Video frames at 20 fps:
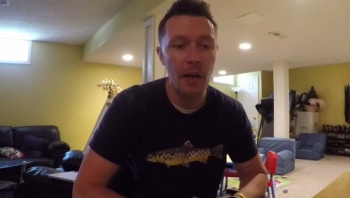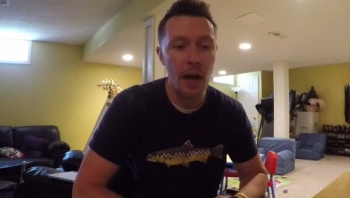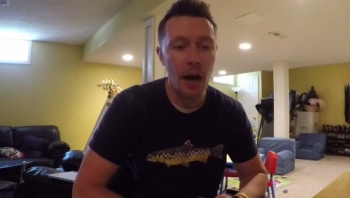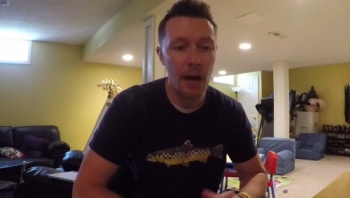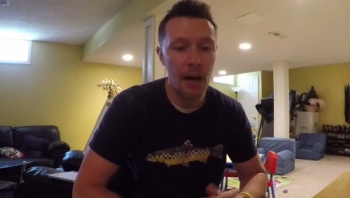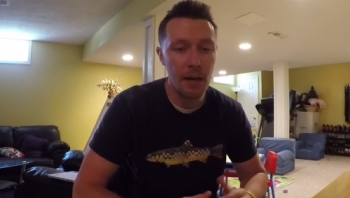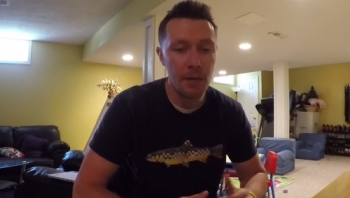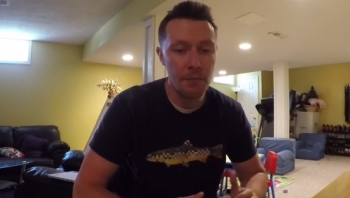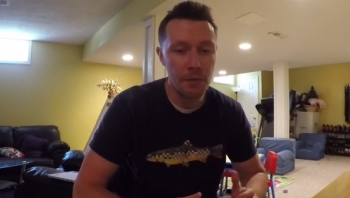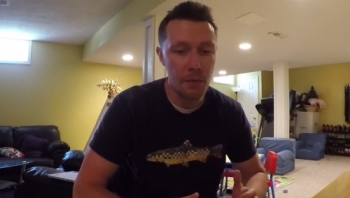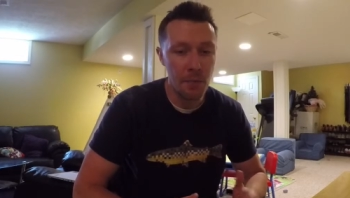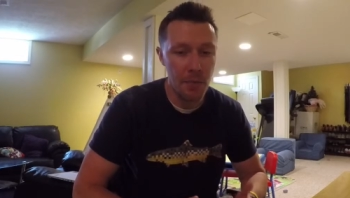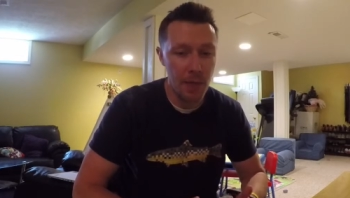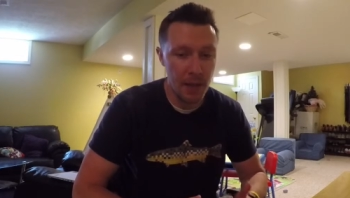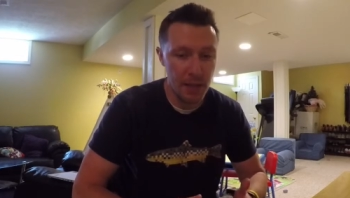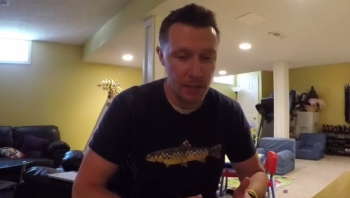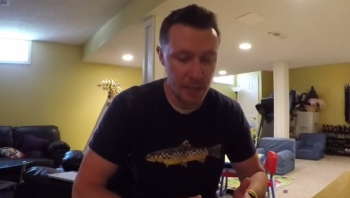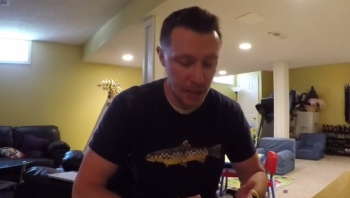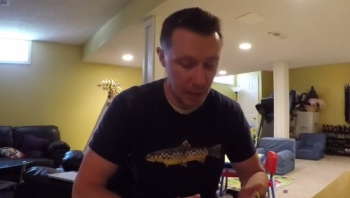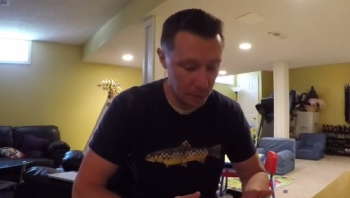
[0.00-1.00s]
um, some
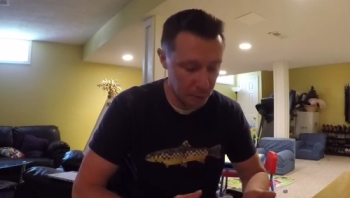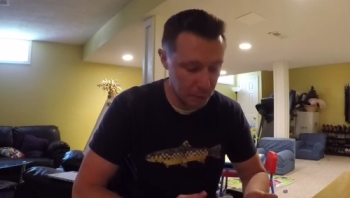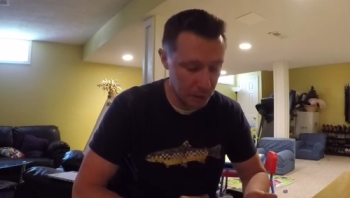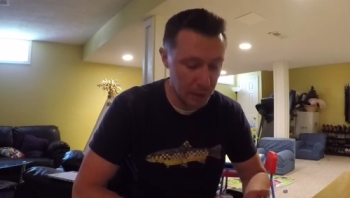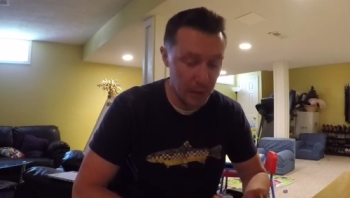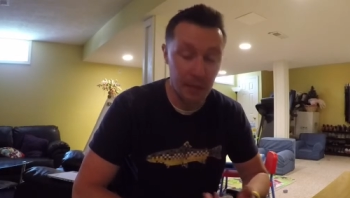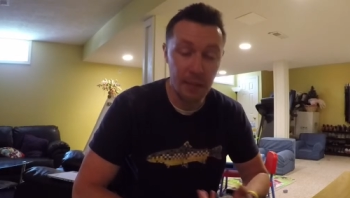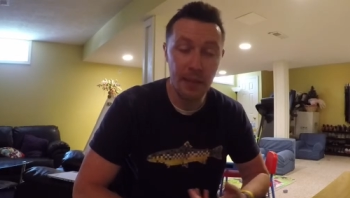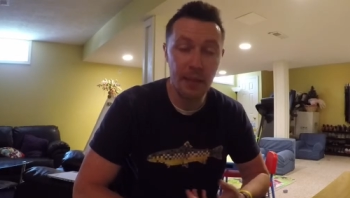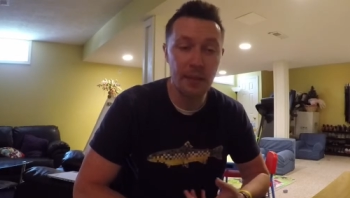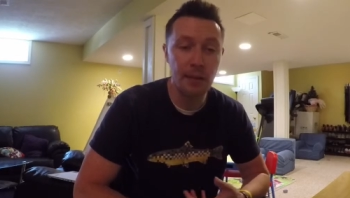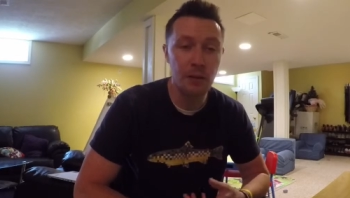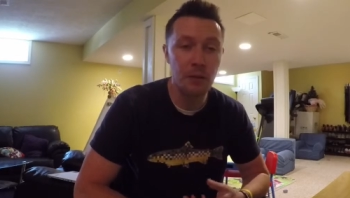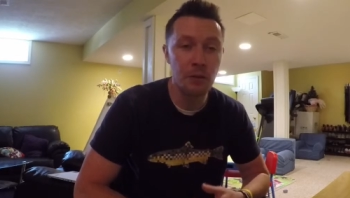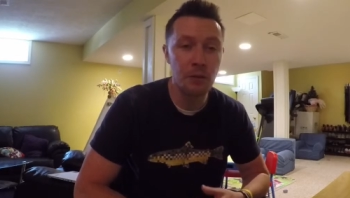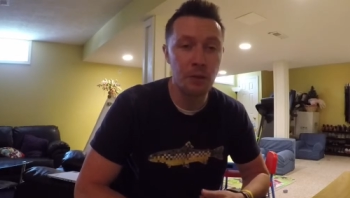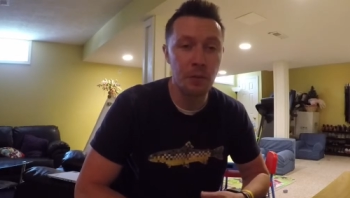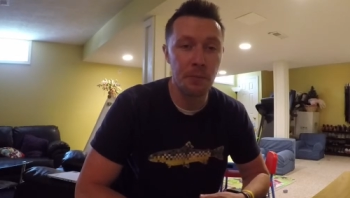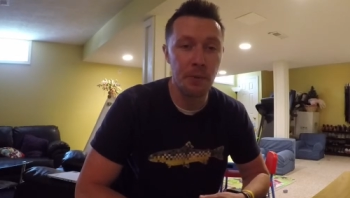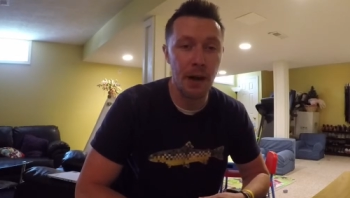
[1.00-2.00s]
things that I really think that
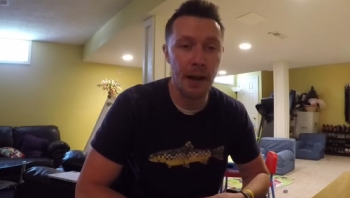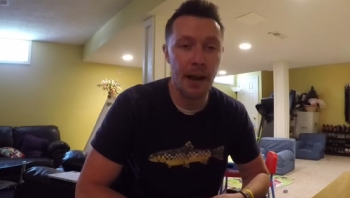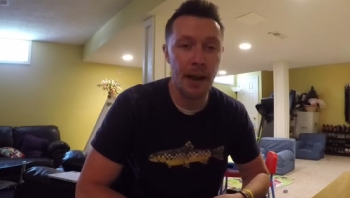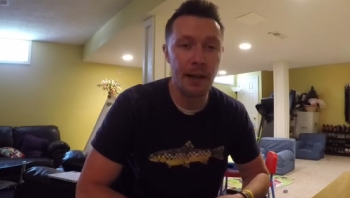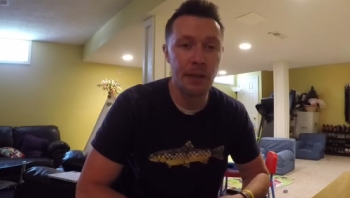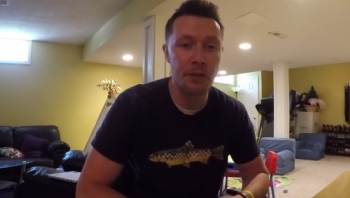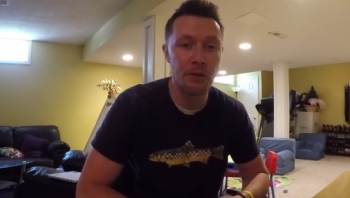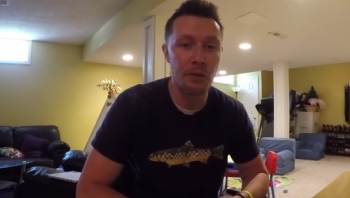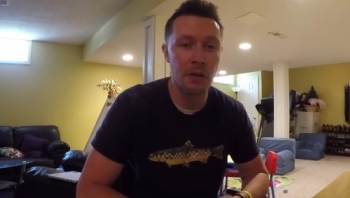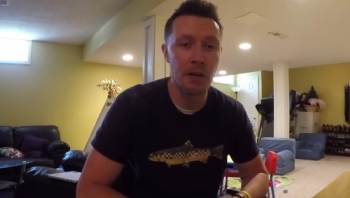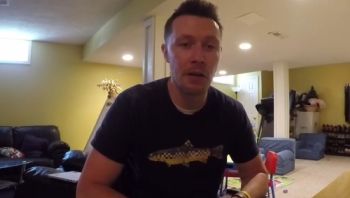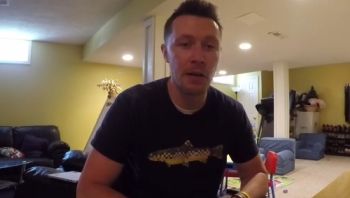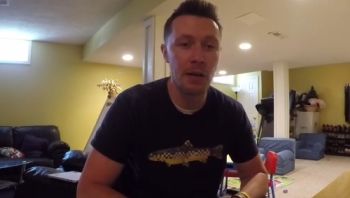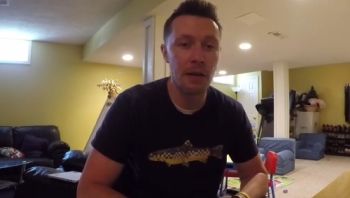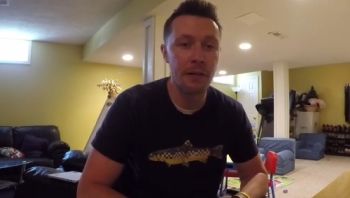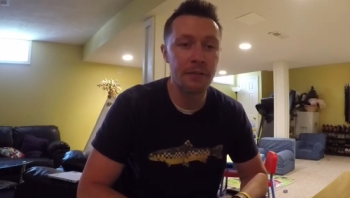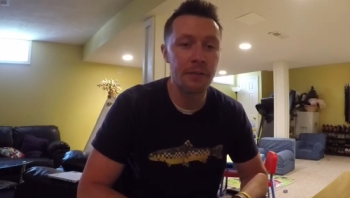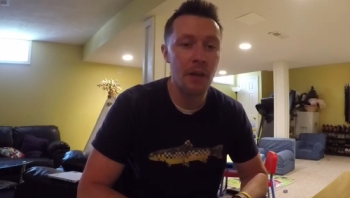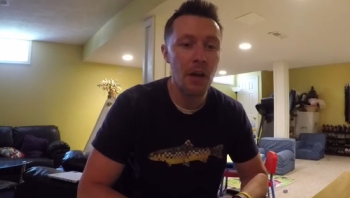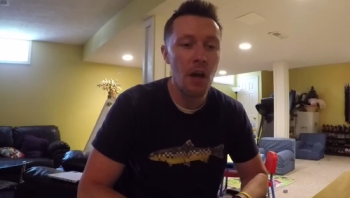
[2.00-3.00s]
you should bring extra
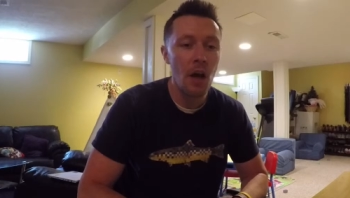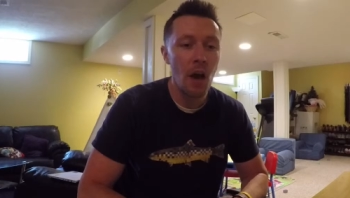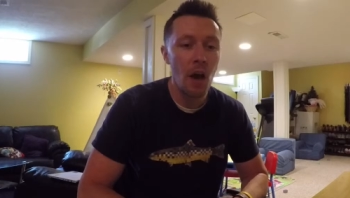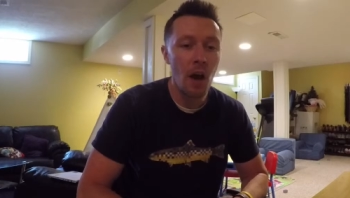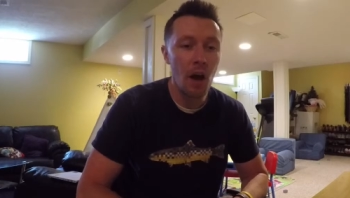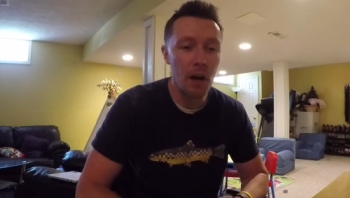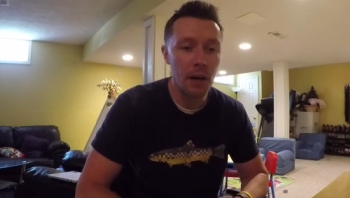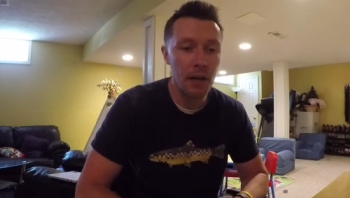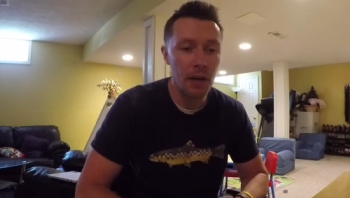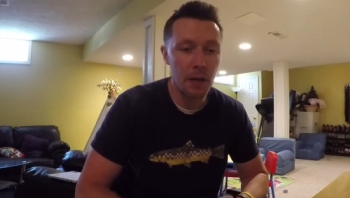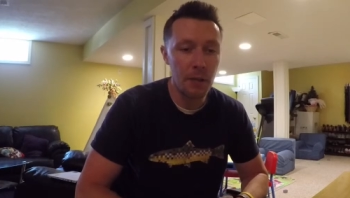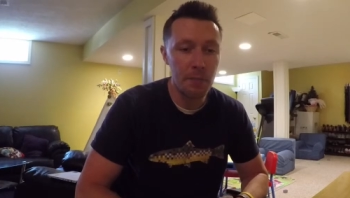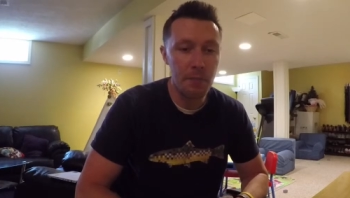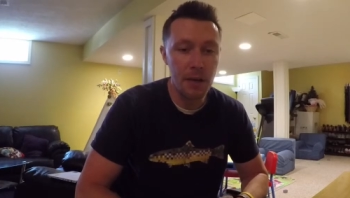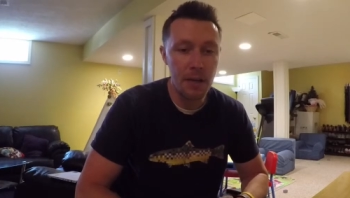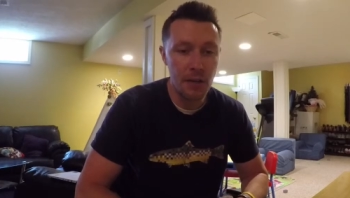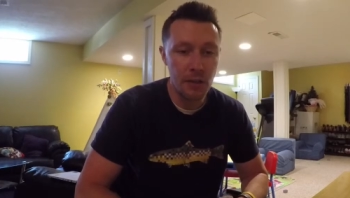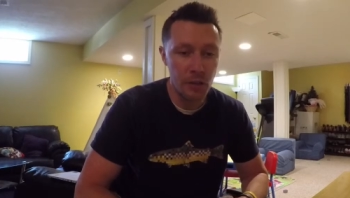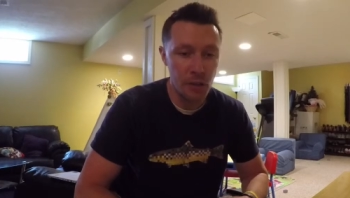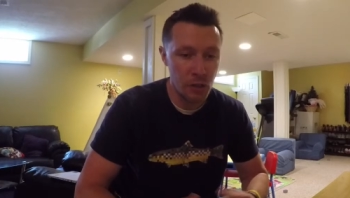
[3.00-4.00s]
of are going to
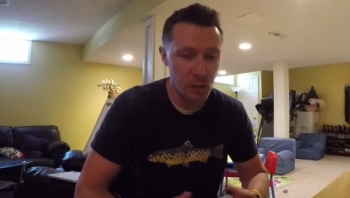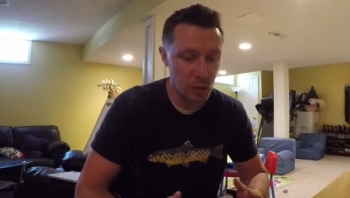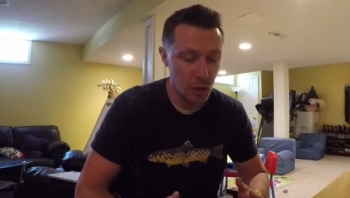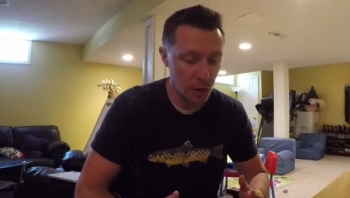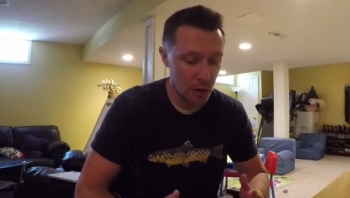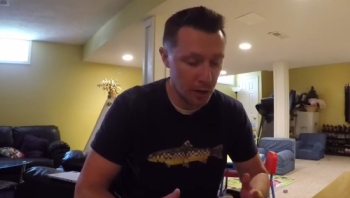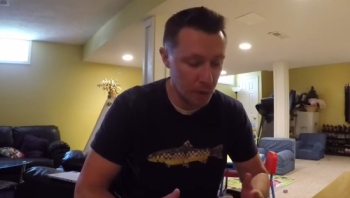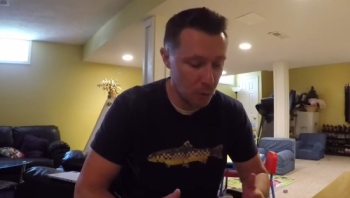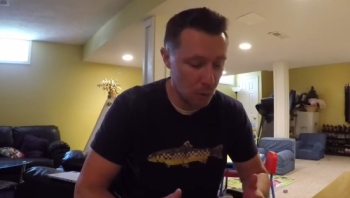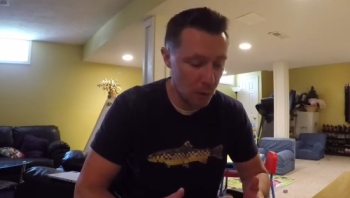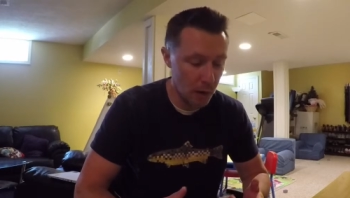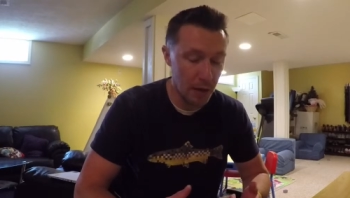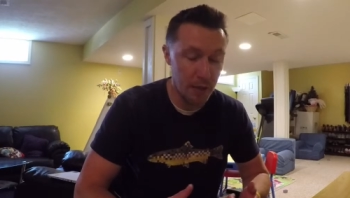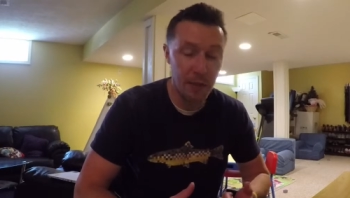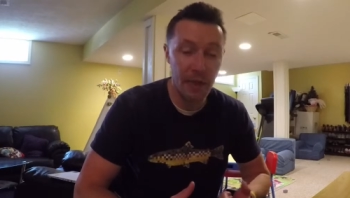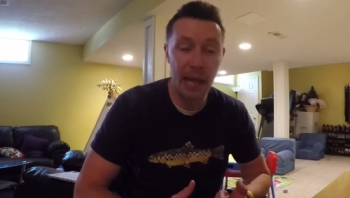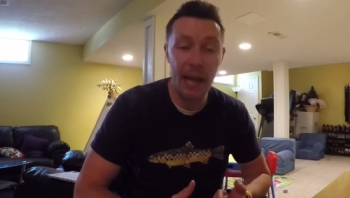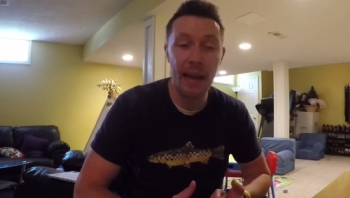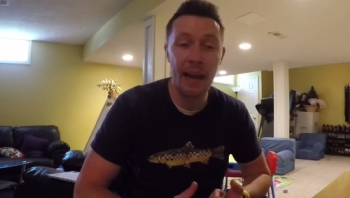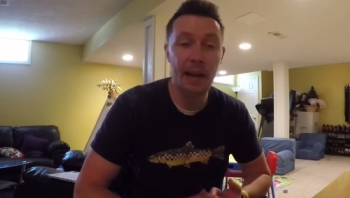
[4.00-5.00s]
be just starting
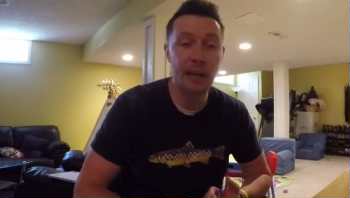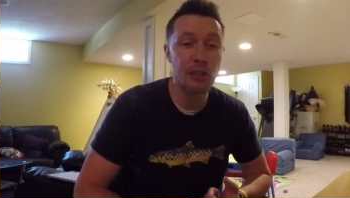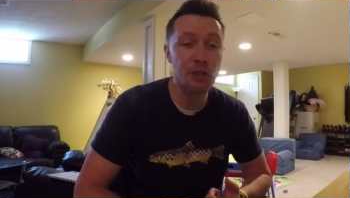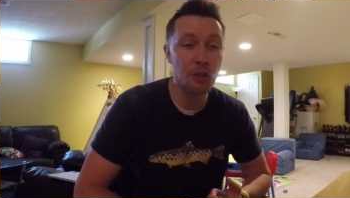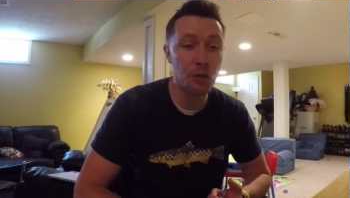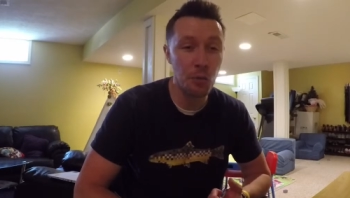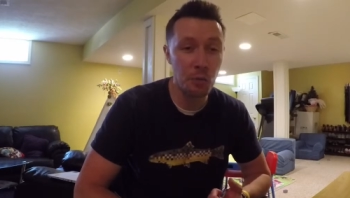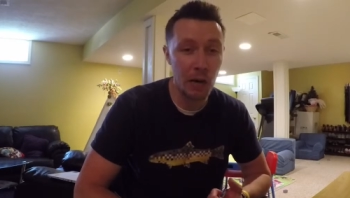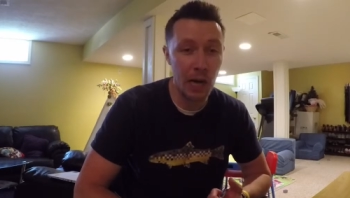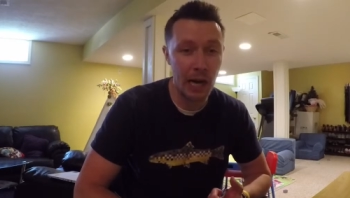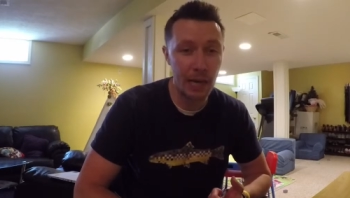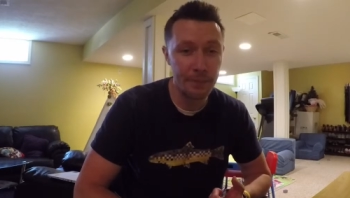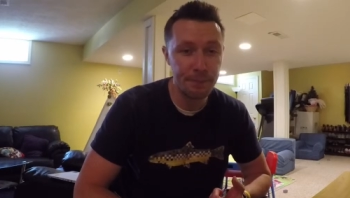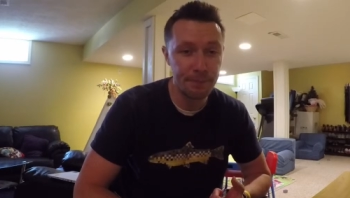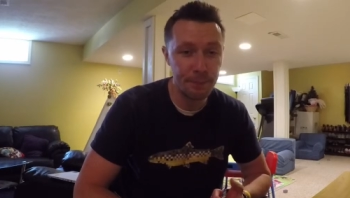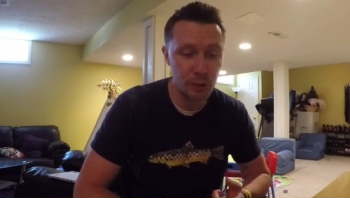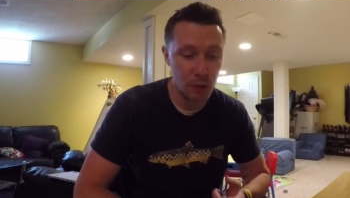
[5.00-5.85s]
with an extra rod.